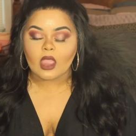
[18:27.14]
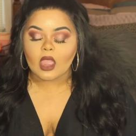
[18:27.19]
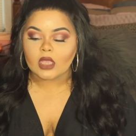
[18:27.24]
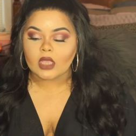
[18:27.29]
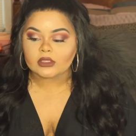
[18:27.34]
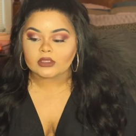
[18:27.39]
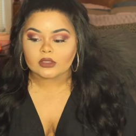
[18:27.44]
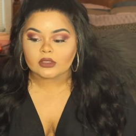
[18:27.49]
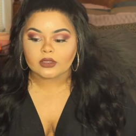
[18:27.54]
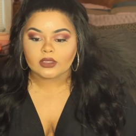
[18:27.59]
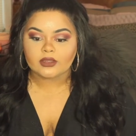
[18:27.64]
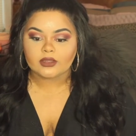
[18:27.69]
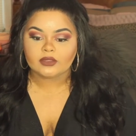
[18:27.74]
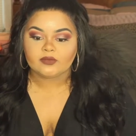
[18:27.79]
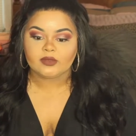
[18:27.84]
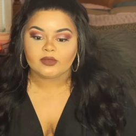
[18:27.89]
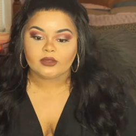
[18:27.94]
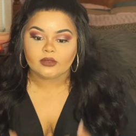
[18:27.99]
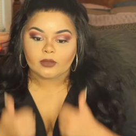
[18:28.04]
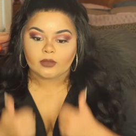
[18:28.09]
Also, give
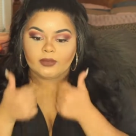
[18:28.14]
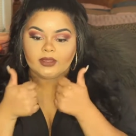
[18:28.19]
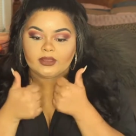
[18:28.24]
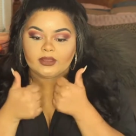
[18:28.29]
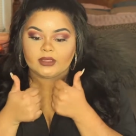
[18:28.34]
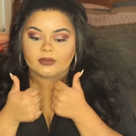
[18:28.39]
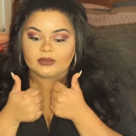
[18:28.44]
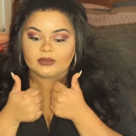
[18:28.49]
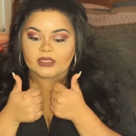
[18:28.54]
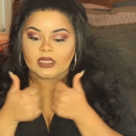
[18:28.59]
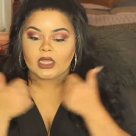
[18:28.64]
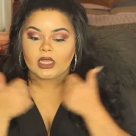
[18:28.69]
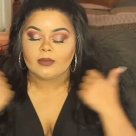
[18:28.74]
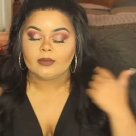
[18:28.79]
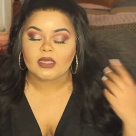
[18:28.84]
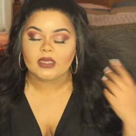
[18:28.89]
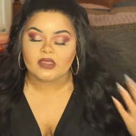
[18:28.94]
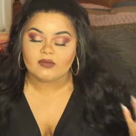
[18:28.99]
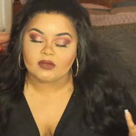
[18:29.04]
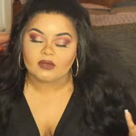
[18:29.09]
this video a big thumbs
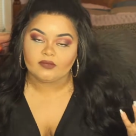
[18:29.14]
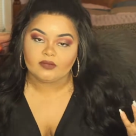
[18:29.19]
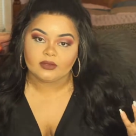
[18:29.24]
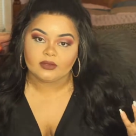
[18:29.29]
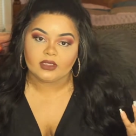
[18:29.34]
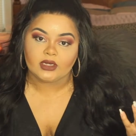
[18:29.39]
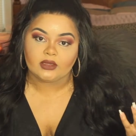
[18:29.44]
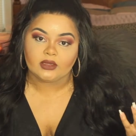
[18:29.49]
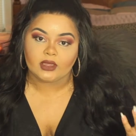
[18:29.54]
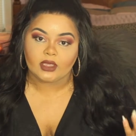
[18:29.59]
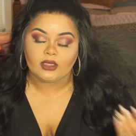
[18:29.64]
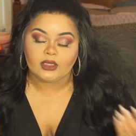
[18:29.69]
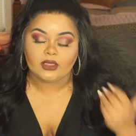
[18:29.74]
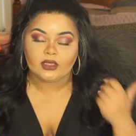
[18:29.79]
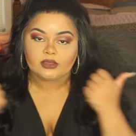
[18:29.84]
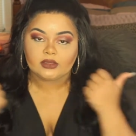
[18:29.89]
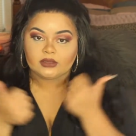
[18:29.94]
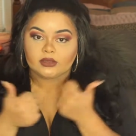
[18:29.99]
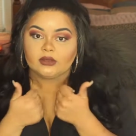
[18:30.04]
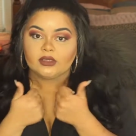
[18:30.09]
up. Even if you didn't like
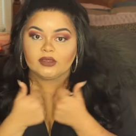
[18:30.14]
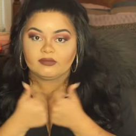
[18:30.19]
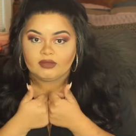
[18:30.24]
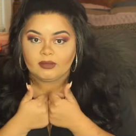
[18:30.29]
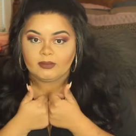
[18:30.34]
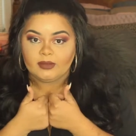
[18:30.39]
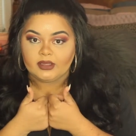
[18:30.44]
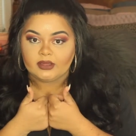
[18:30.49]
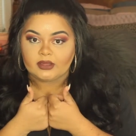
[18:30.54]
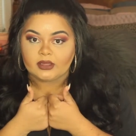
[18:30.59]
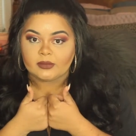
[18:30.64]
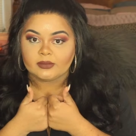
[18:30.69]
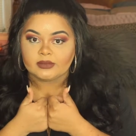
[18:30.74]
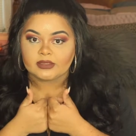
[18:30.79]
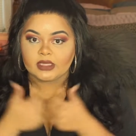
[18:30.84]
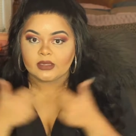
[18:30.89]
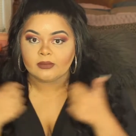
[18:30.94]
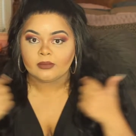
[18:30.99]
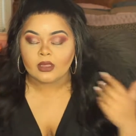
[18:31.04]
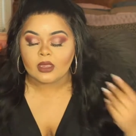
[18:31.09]
it, so give it a big
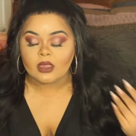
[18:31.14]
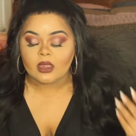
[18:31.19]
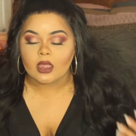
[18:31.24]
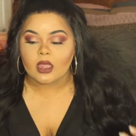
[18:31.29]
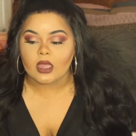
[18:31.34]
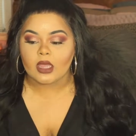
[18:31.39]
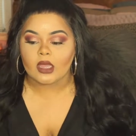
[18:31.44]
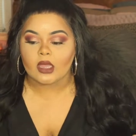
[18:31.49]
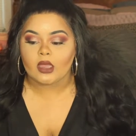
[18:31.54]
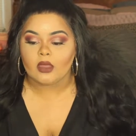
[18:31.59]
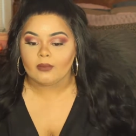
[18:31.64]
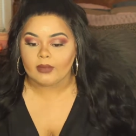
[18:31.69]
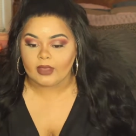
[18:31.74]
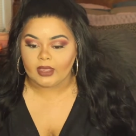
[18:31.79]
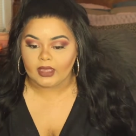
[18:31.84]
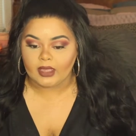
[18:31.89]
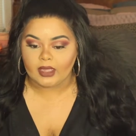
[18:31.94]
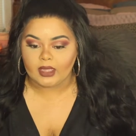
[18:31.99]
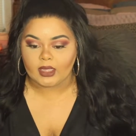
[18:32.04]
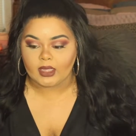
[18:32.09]
thumbs up.
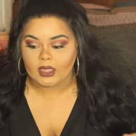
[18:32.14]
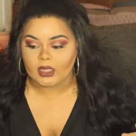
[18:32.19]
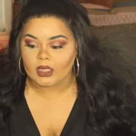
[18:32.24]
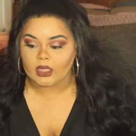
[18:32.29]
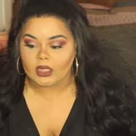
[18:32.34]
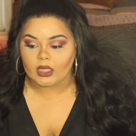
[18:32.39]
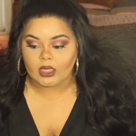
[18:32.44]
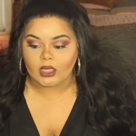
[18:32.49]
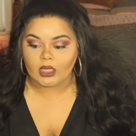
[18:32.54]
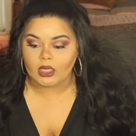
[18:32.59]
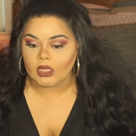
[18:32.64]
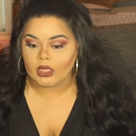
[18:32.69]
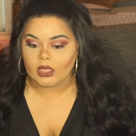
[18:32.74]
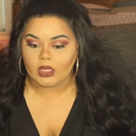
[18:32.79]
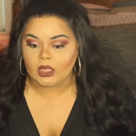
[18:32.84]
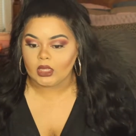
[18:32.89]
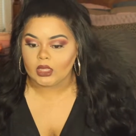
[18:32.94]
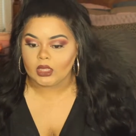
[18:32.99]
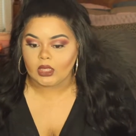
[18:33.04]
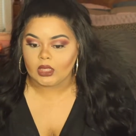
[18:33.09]

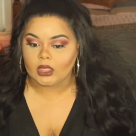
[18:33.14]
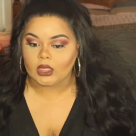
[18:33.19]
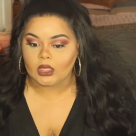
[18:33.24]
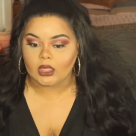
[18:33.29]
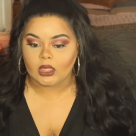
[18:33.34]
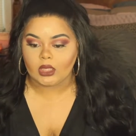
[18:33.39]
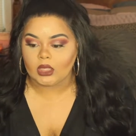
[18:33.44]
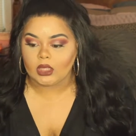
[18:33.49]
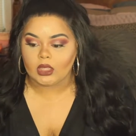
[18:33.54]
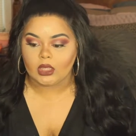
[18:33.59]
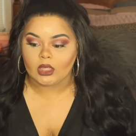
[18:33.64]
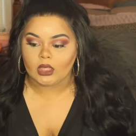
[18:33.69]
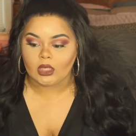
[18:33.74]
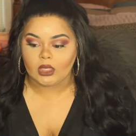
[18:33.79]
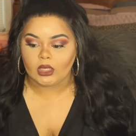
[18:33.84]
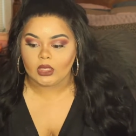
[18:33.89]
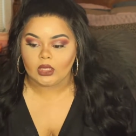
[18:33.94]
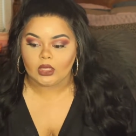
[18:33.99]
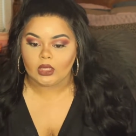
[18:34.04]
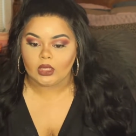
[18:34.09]

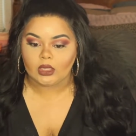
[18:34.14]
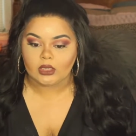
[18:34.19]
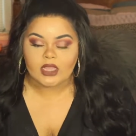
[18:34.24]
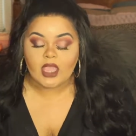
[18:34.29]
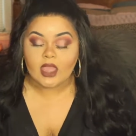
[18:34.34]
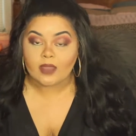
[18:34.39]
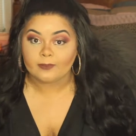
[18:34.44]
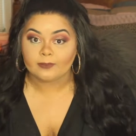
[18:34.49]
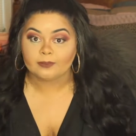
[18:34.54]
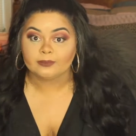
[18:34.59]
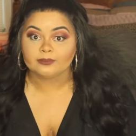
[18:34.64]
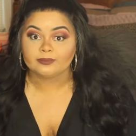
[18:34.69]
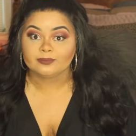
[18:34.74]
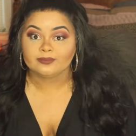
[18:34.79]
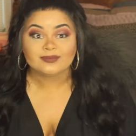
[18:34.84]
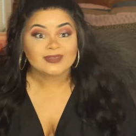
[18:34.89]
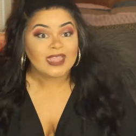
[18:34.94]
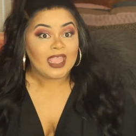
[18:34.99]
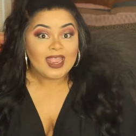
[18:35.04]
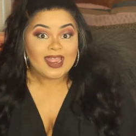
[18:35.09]
And yeah,
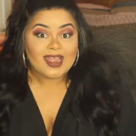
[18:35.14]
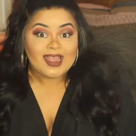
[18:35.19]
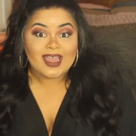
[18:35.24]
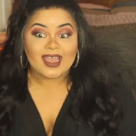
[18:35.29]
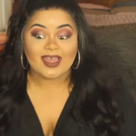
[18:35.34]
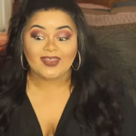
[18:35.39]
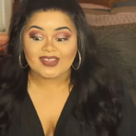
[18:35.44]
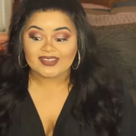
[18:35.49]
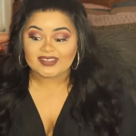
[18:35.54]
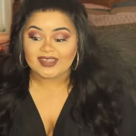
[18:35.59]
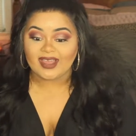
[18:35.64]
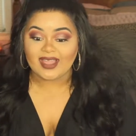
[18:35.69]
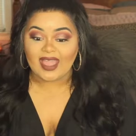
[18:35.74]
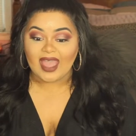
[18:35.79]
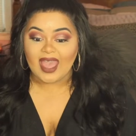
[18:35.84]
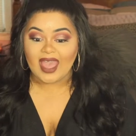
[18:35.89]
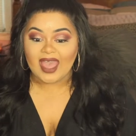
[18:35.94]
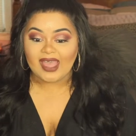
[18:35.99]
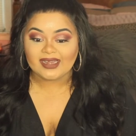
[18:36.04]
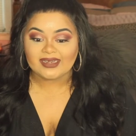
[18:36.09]
that's all I
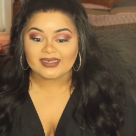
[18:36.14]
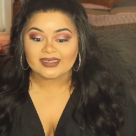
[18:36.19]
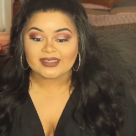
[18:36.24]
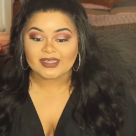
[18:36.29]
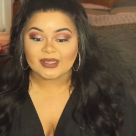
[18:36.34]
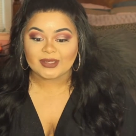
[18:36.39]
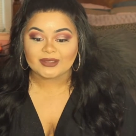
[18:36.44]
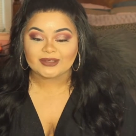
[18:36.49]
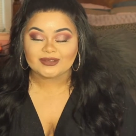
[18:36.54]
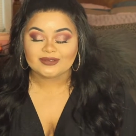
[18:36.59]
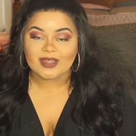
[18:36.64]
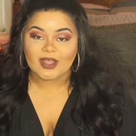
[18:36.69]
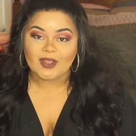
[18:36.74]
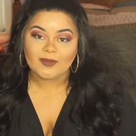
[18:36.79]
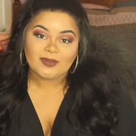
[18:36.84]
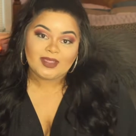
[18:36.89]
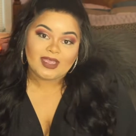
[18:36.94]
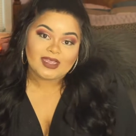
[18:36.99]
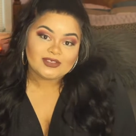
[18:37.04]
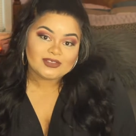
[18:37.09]
got. So I
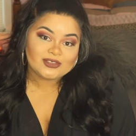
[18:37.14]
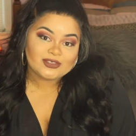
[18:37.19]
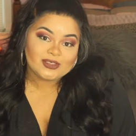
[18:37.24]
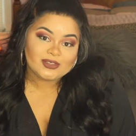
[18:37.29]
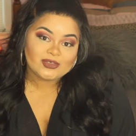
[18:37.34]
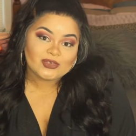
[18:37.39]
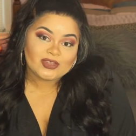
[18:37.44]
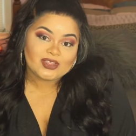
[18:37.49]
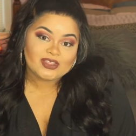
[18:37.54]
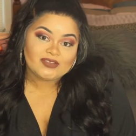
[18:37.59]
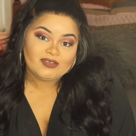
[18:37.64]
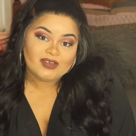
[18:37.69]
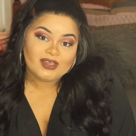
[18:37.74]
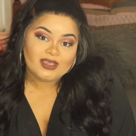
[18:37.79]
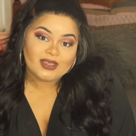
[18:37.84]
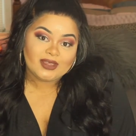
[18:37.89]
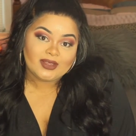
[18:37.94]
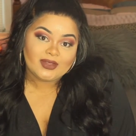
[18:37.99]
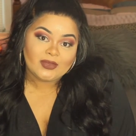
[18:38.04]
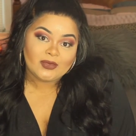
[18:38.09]
hope you guys really enjoyed this
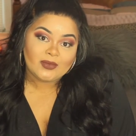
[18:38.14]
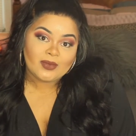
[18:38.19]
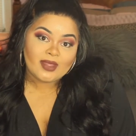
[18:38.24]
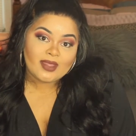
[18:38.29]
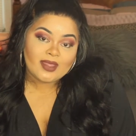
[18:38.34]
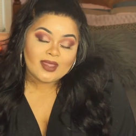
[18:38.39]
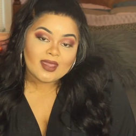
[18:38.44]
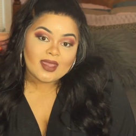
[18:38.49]
video.